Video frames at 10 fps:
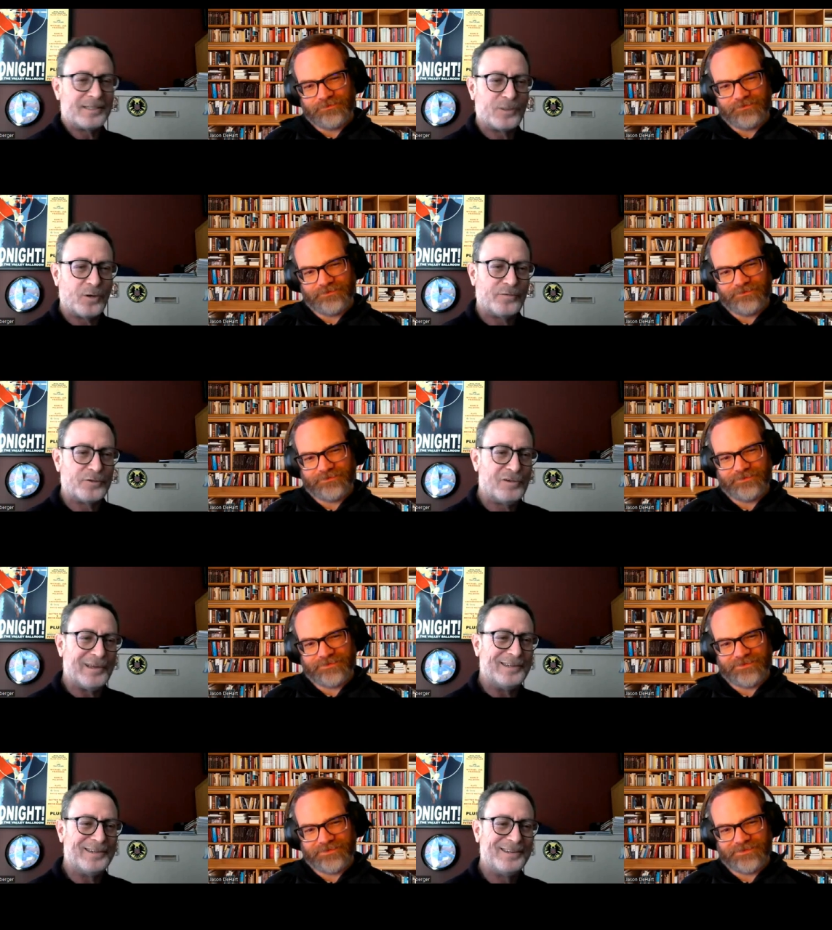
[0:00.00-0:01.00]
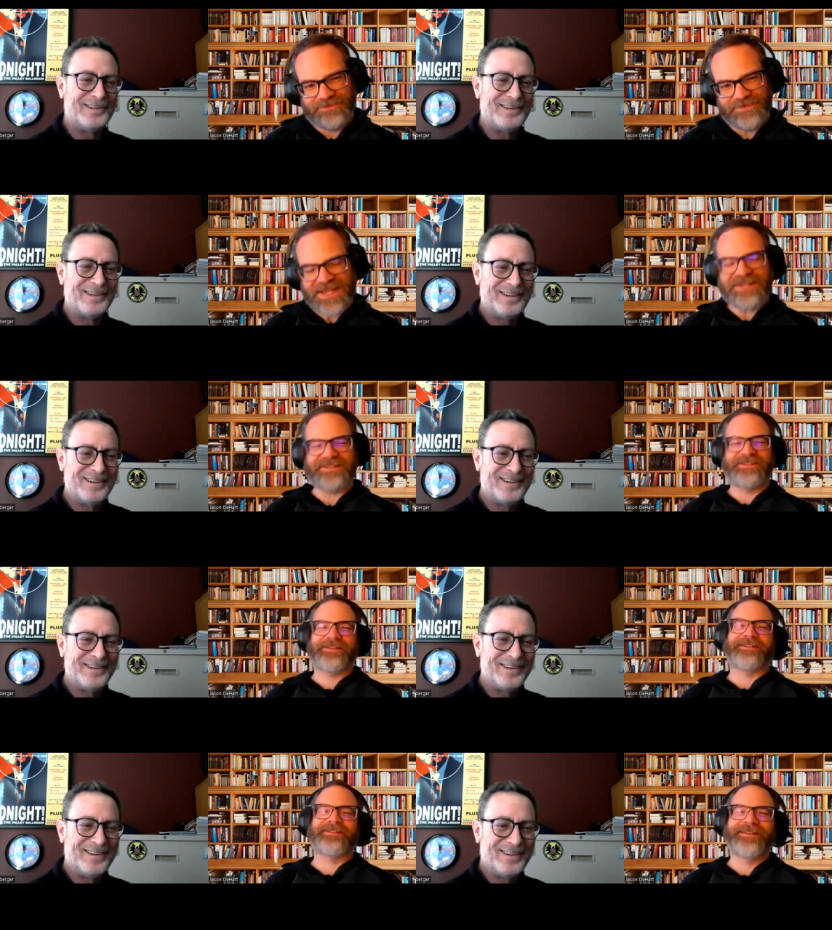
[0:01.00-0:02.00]
Speaker 1: it's sort of a treat.
Speaker 2: Yeah,
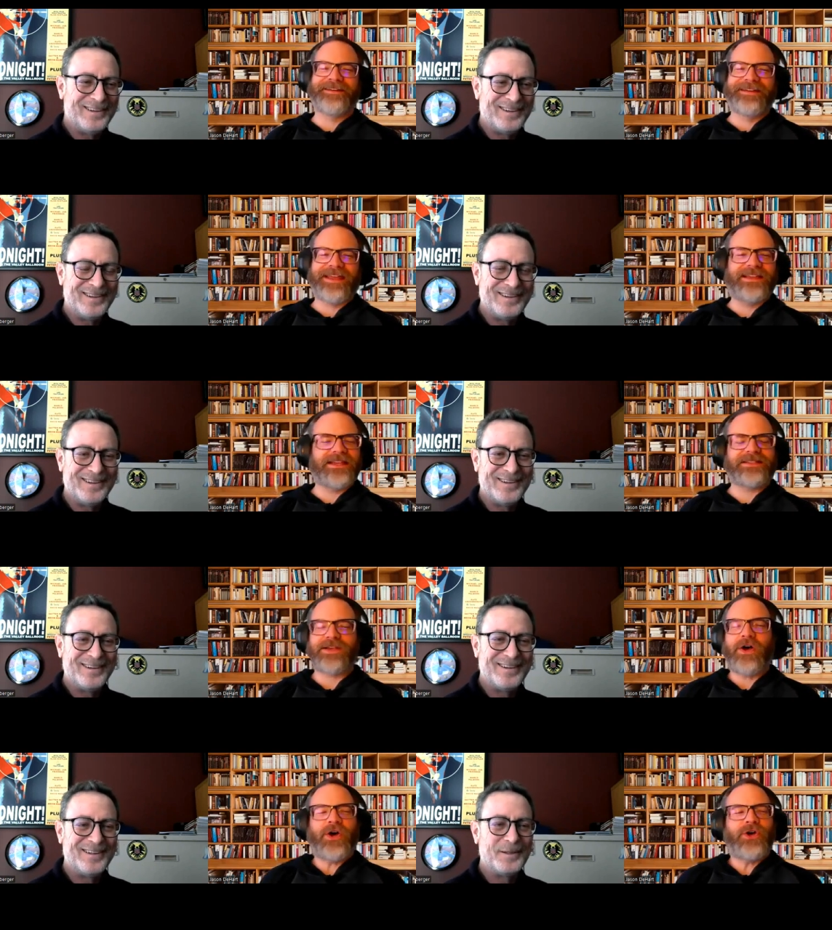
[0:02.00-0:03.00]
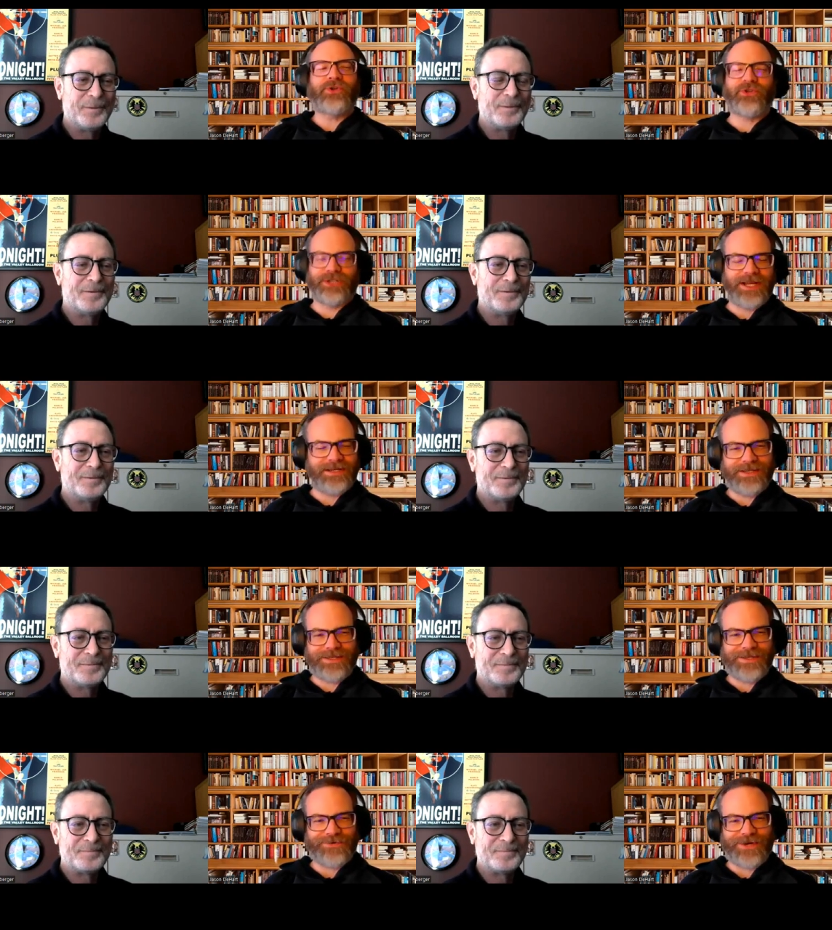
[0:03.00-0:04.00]
yeah, it, it's all
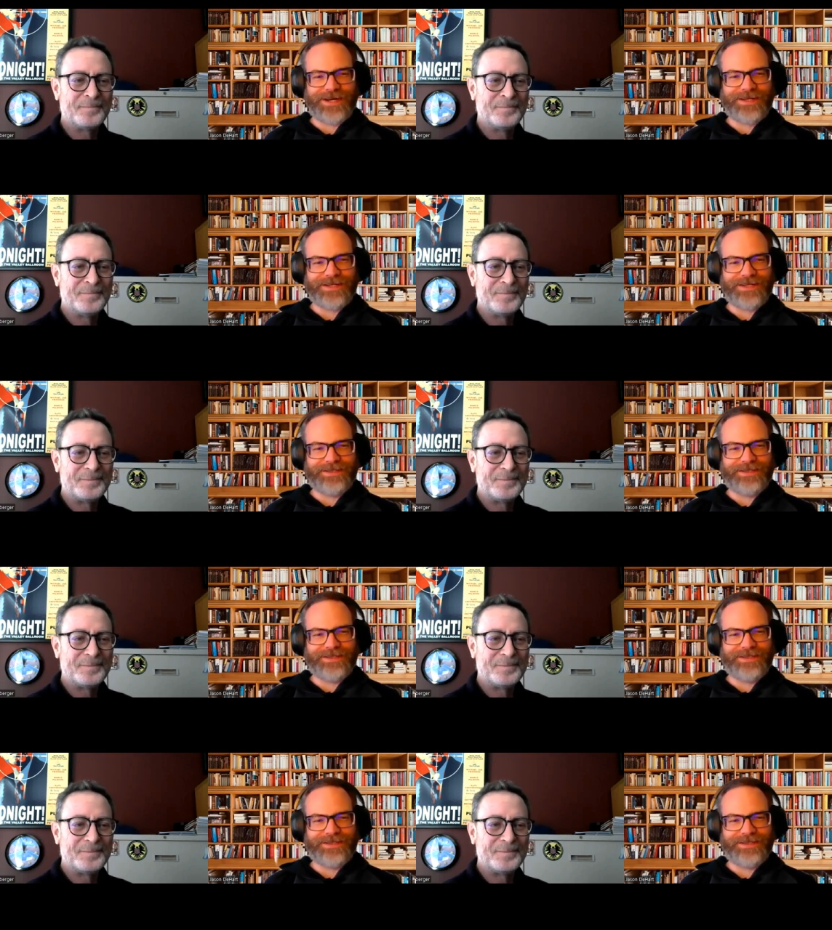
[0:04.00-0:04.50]
creating and writing